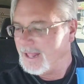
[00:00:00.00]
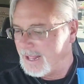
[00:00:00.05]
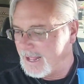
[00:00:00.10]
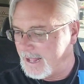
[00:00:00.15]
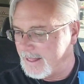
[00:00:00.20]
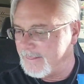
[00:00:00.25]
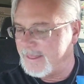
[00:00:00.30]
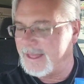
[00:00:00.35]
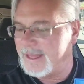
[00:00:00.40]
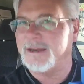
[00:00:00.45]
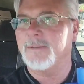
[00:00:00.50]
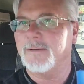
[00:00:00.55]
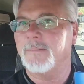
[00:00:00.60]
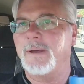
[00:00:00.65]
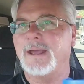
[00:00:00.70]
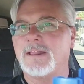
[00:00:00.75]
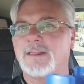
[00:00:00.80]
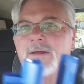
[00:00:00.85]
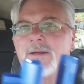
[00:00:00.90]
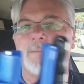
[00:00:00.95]
And then to
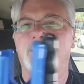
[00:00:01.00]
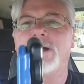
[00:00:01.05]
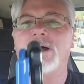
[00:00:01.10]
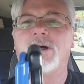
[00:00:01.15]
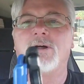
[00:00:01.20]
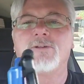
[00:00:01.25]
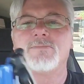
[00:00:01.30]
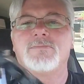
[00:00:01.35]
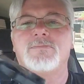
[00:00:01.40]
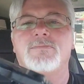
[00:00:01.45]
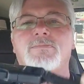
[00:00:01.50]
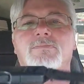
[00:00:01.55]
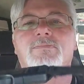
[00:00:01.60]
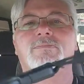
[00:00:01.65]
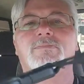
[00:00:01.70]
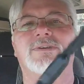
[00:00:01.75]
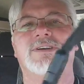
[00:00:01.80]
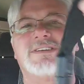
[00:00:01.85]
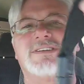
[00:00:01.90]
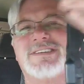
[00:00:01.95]
make the belt because